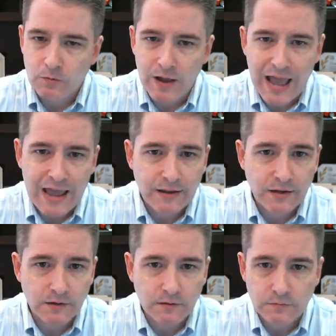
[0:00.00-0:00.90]

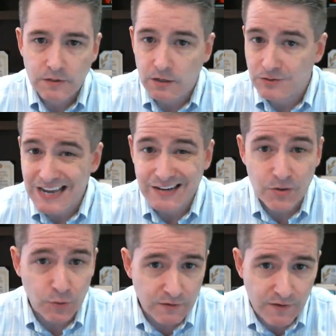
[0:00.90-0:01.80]
adding 10
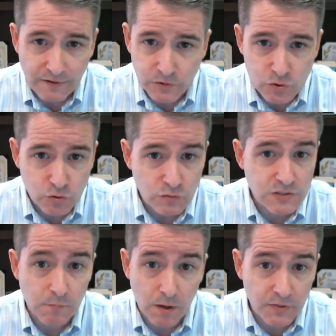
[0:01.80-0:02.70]
to 35 new
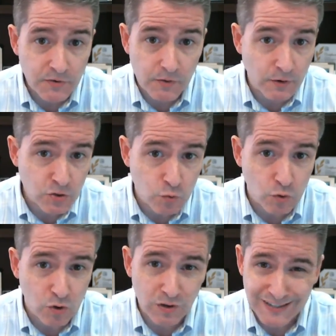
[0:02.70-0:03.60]
students a month to their
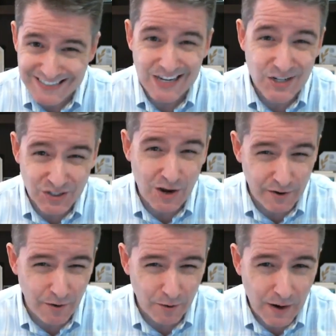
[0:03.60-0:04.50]
school, essentially
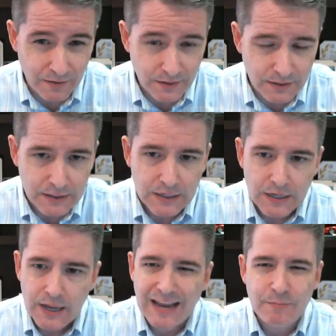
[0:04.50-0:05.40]
on autopilot.
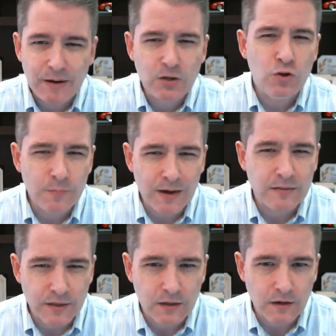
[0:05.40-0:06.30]
Anybody who you
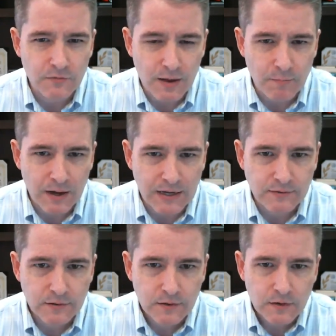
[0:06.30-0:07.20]
might think of that
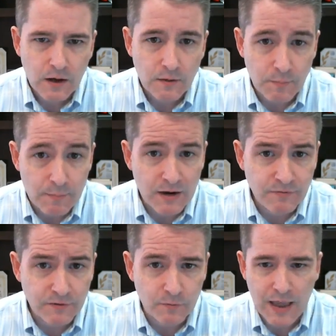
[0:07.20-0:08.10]
might
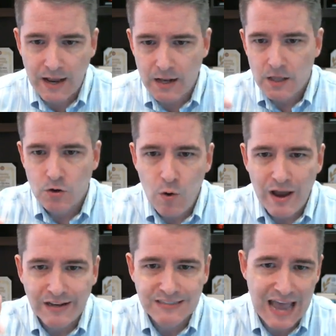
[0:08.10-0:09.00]
benefit from that, go
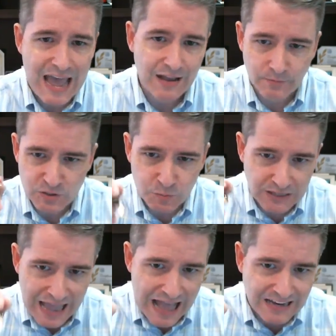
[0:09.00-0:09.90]
ahead and tag them. Just put
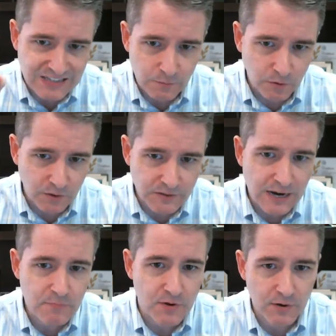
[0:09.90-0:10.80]
the @ symbol and
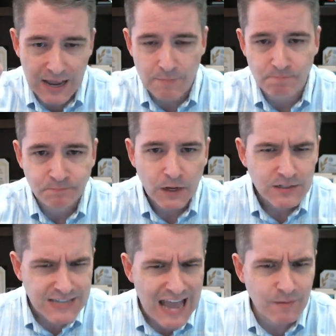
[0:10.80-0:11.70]
type their name.
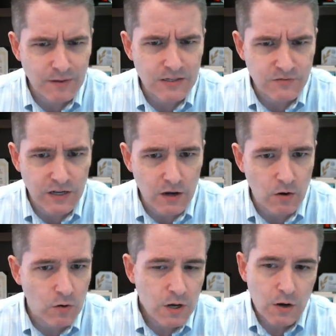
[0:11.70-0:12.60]
Tag them in this
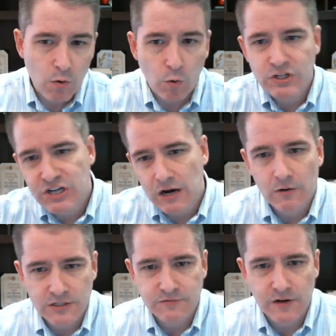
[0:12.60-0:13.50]
video, or
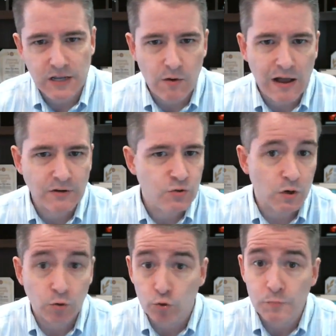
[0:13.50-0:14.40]
share this video out to
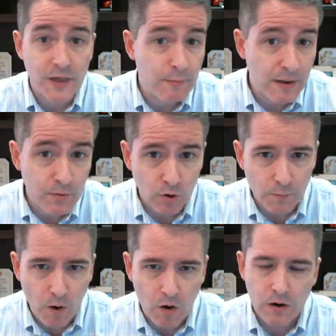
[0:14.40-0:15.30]
a group that maybe you're
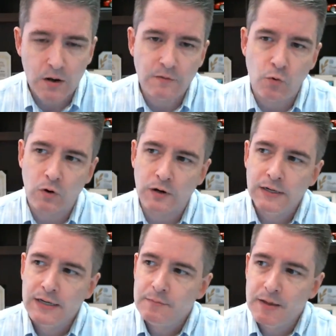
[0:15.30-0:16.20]
a part of, or
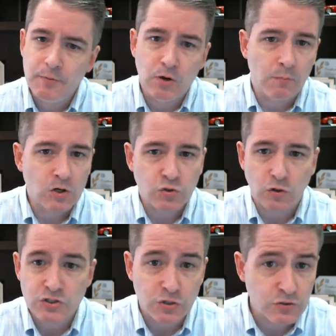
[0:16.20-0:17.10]
maybe your martial
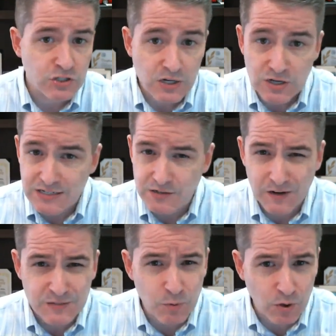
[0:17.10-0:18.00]
arts association has a
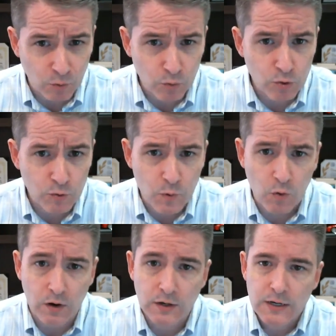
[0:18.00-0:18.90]
Facebook group
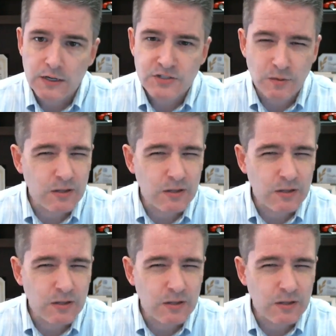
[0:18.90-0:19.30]
or some